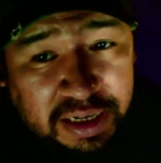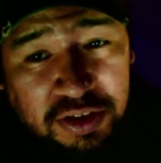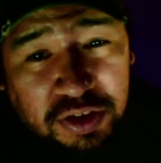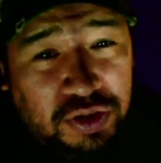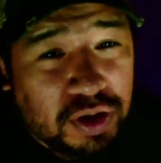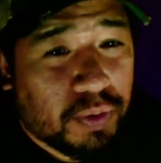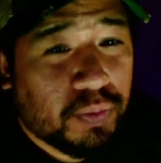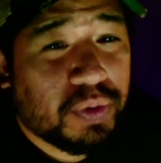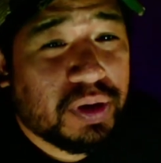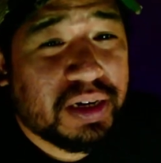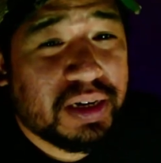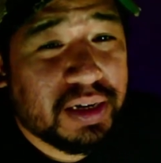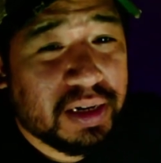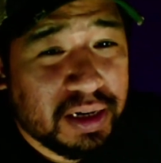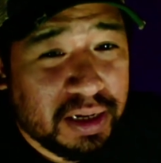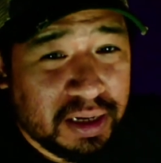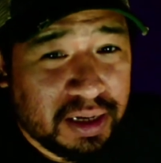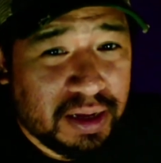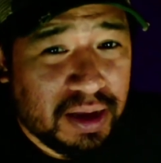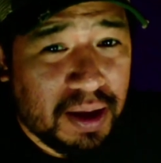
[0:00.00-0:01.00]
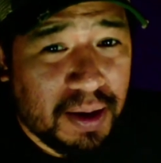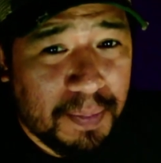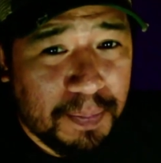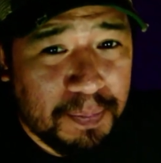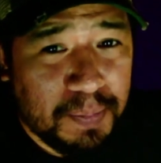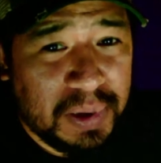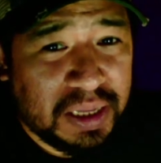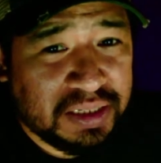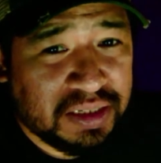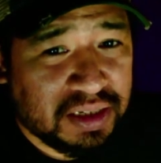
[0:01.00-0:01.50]
so I wouldn't
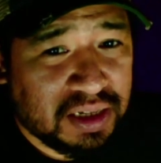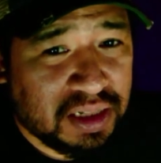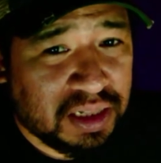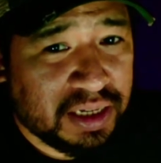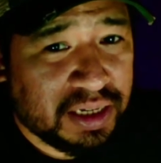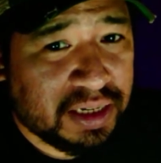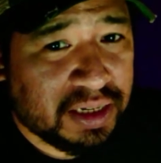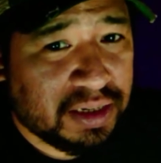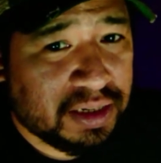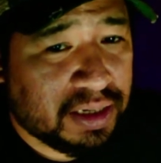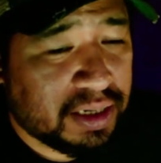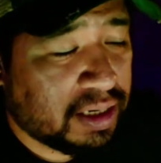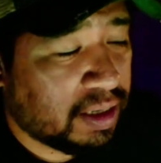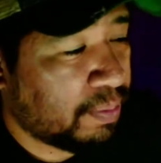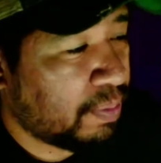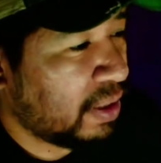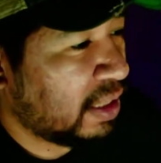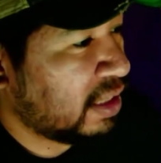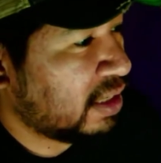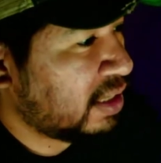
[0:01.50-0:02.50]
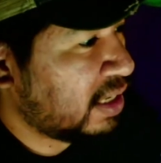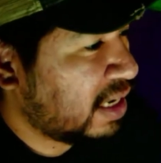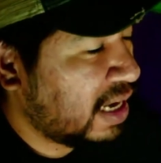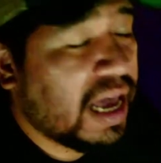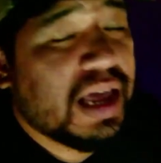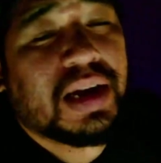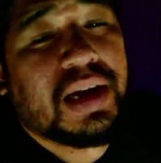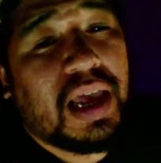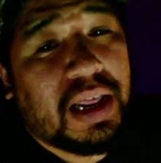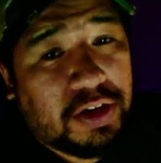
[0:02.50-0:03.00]
misclick an ability.
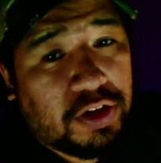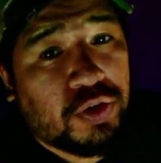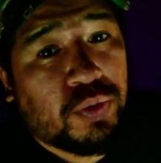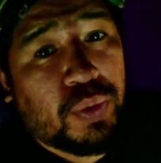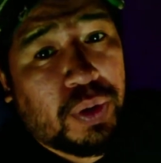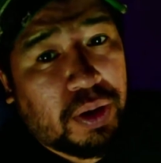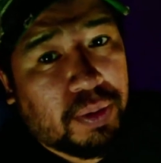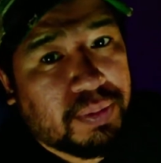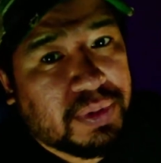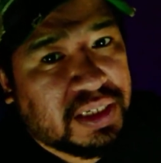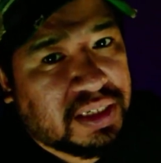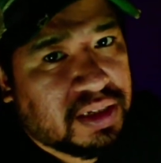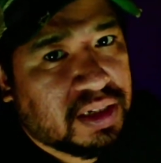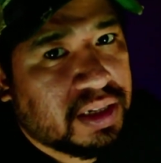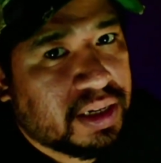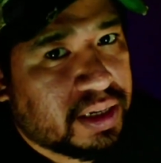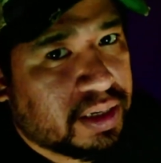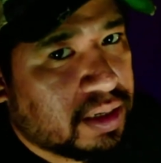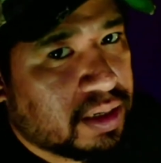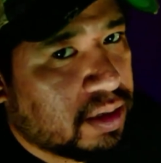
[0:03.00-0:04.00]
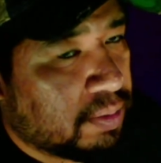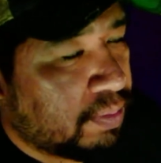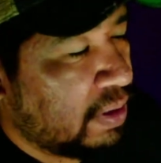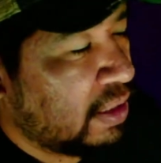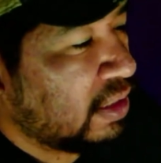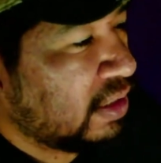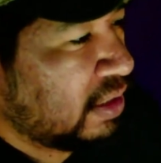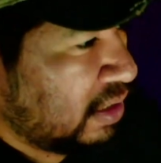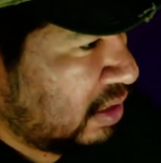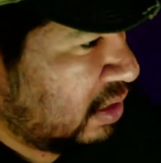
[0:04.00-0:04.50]
And you will misclick
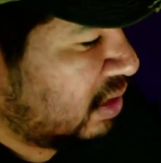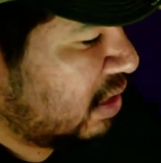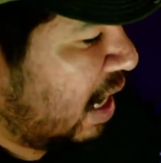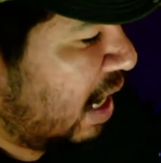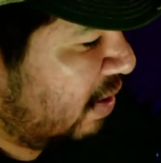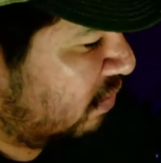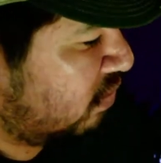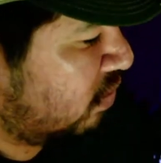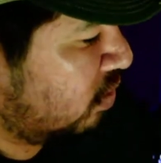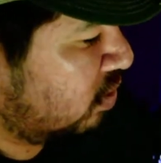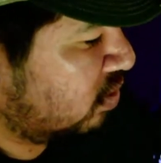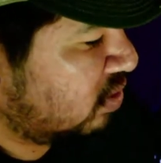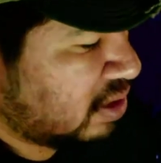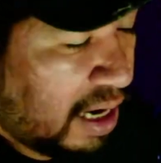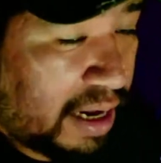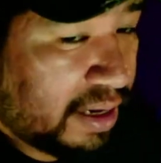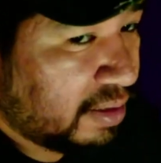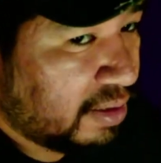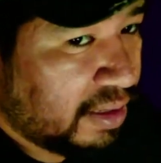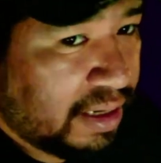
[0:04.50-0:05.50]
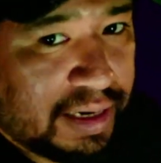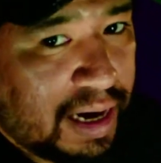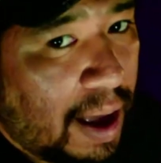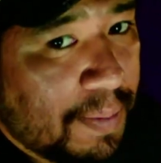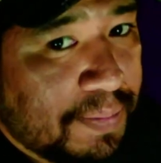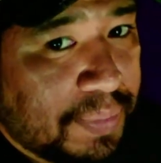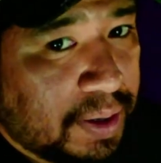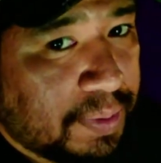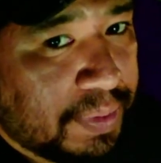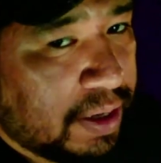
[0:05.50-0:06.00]
abilities at first. It
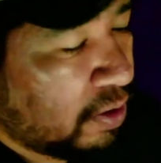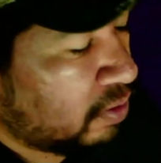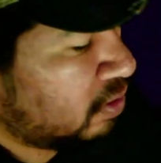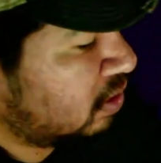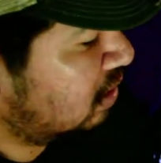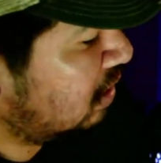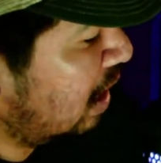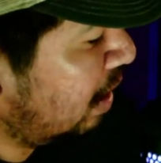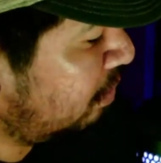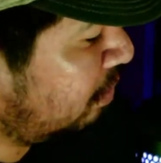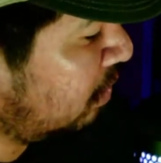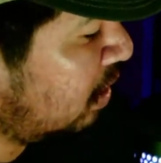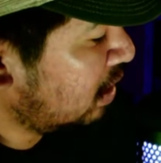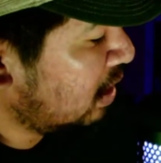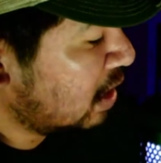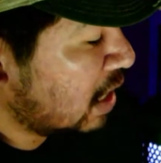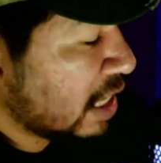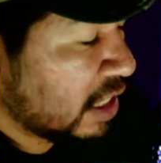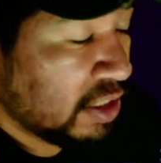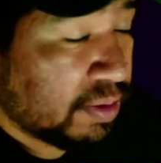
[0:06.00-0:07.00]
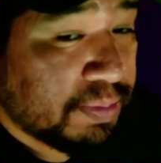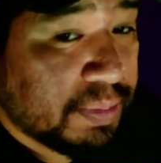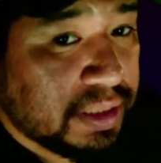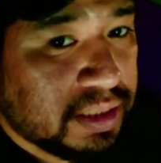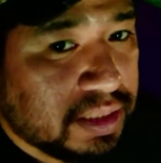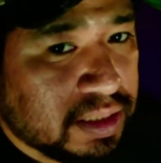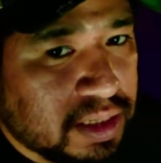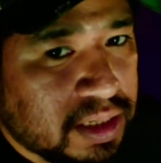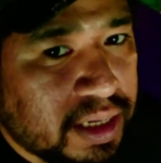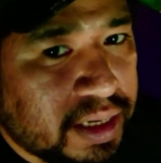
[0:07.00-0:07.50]
happened to me all the time. I was
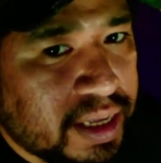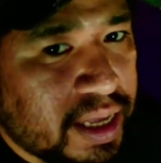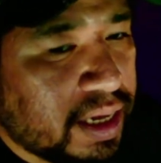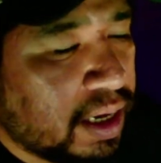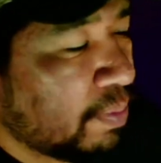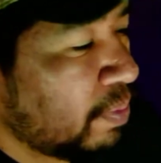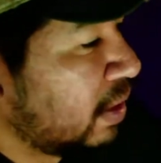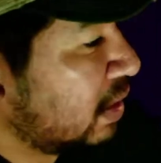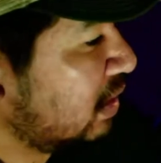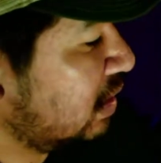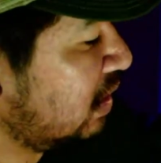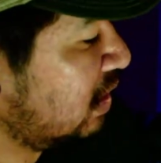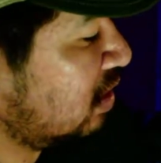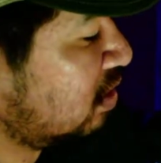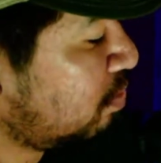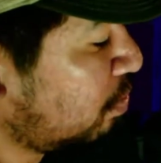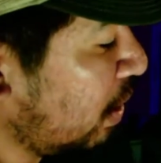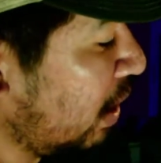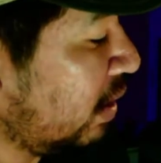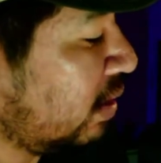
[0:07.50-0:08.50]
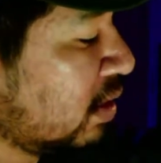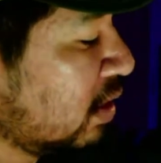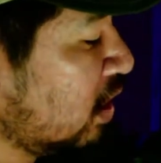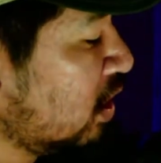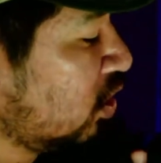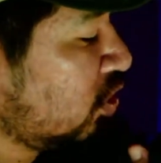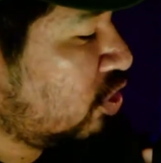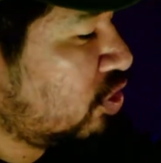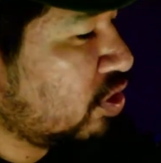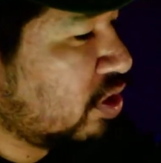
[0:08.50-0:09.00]
misclicking abilities. But
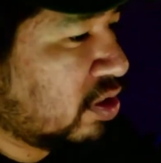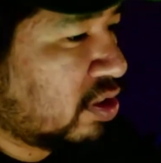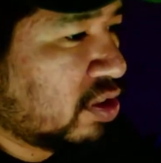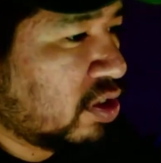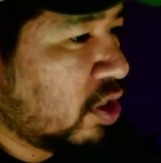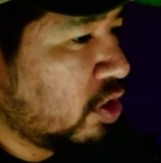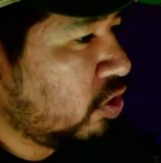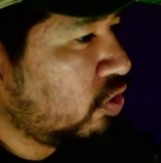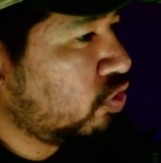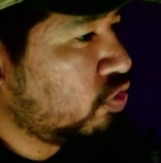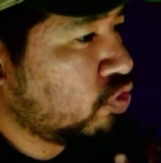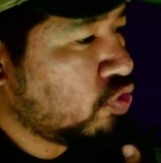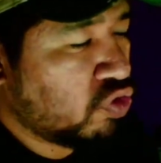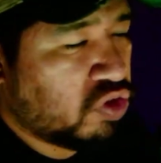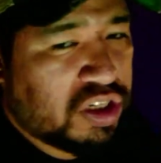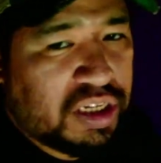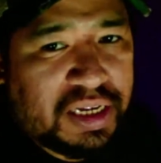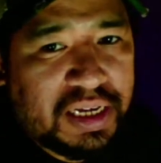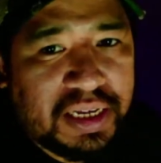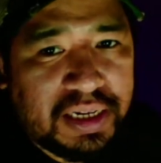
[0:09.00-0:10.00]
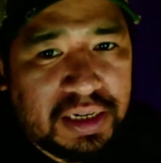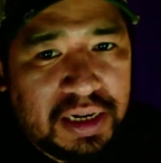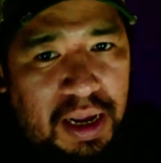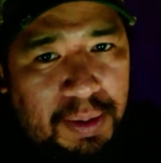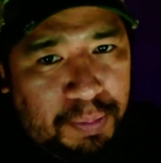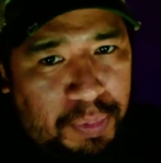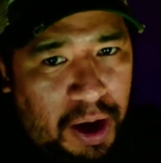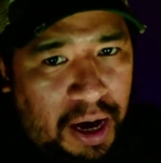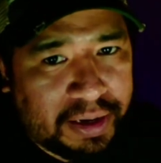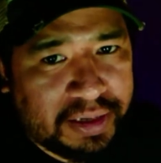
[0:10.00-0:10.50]
just using it and
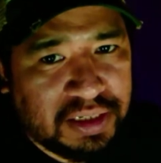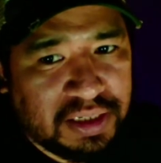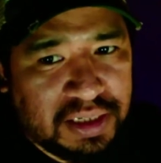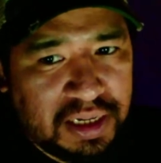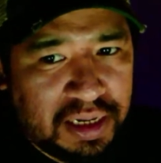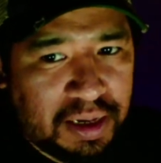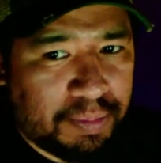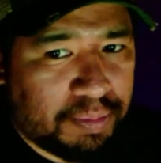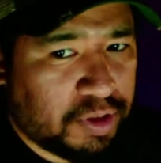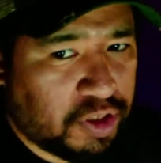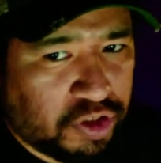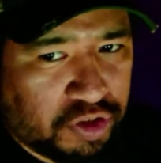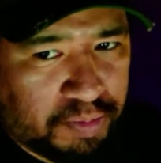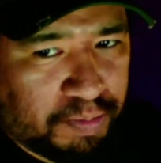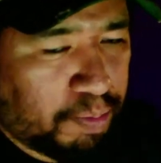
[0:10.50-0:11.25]
practicing and just,